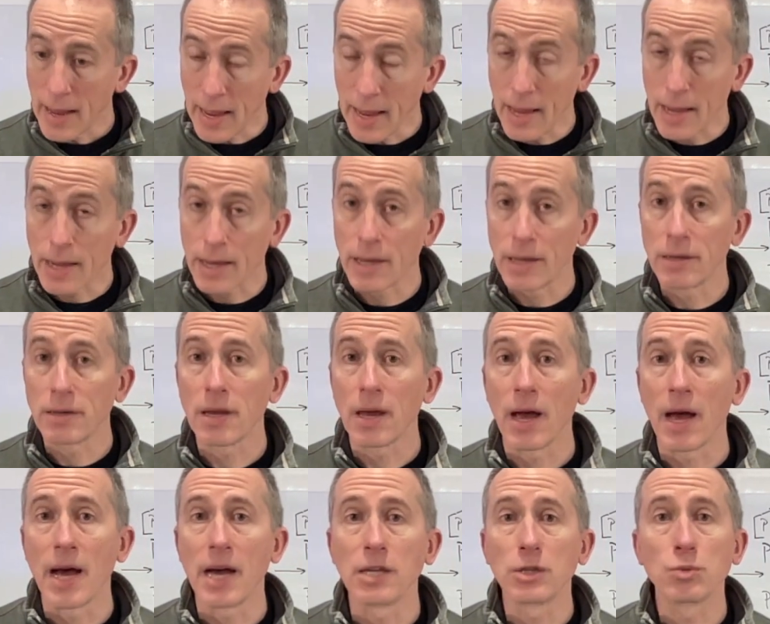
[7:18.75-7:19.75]
And
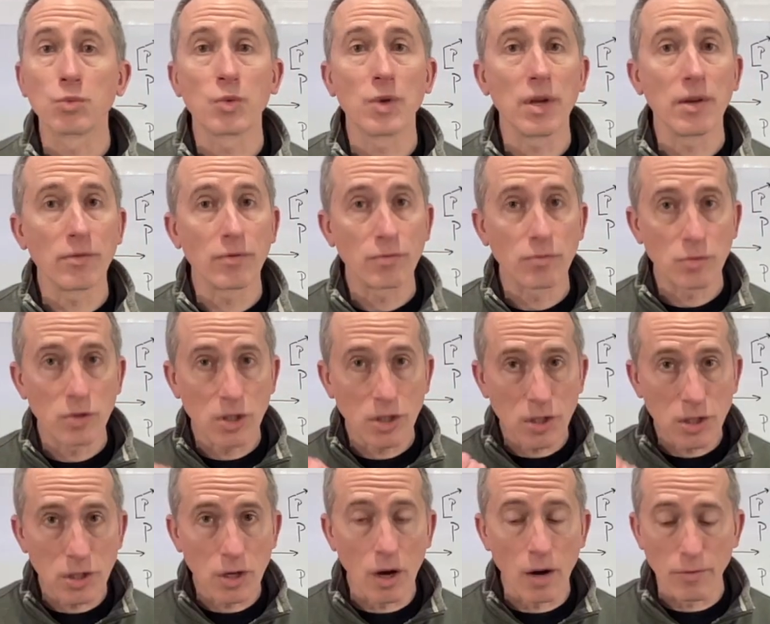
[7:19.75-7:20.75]
as we've
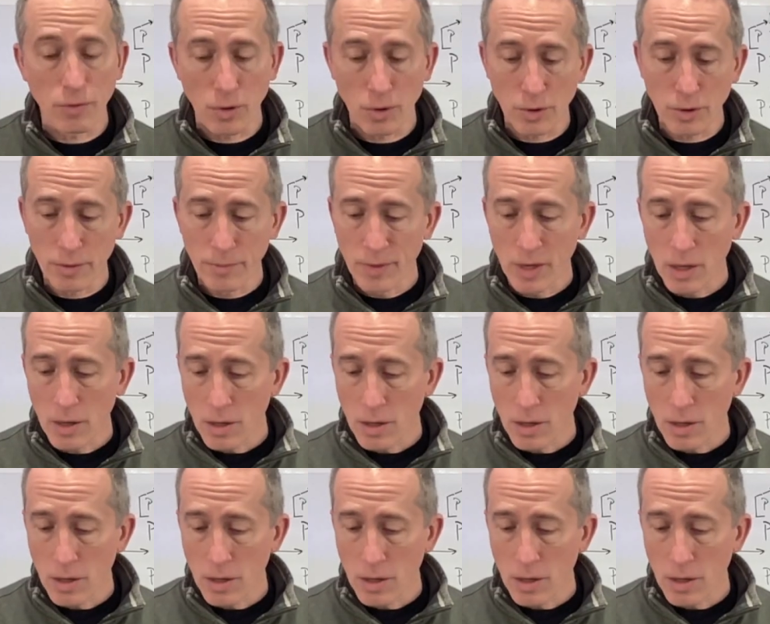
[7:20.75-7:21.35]
discovered,